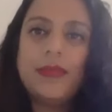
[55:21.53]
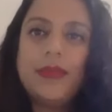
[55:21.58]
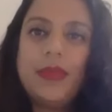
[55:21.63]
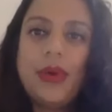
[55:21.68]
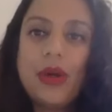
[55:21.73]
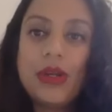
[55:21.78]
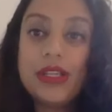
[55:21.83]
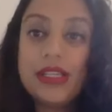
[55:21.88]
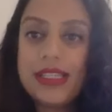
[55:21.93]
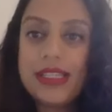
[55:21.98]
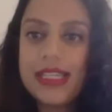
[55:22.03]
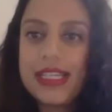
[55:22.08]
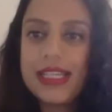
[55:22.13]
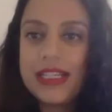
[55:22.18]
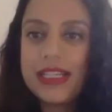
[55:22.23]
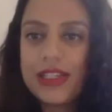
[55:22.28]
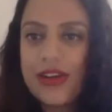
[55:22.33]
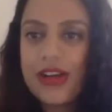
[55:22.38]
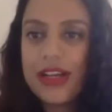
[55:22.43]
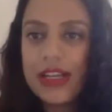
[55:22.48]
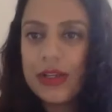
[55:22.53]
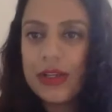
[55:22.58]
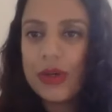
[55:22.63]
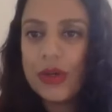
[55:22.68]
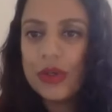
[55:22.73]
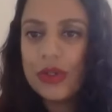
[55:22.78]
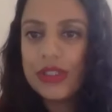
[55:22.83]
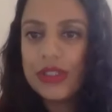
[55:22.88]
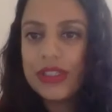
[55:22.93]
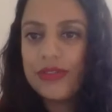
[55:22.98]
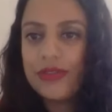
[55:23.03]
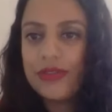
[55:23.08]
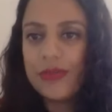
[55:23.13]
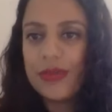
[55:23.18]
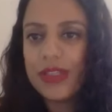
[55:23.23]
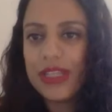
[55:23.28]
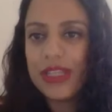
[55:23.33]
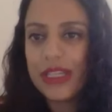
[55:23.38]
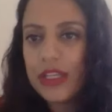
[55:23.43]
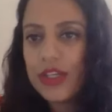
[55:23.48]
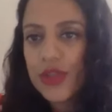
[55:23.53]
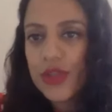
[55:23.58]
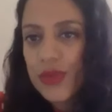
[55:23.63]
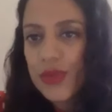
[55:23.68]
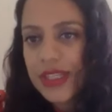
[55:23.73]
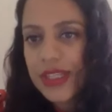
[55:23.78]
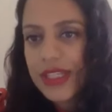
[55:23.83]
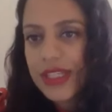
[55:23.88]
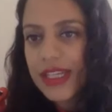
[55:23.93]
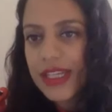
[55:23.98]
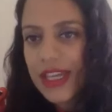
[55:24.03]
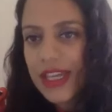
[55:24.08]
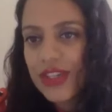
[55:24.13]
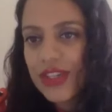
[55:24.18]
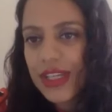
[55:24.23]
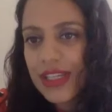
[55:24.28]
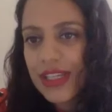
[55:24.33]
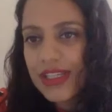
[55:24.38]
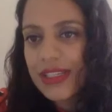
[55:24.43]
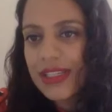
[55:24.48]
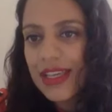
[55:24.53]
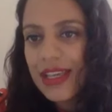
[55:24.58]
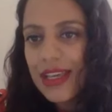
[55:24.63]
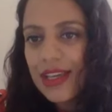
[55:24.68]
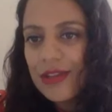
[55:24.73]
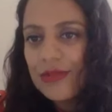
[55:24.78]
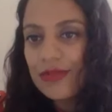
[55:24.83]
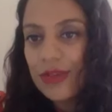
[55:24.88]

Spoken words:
policy dialogue from the initial stages,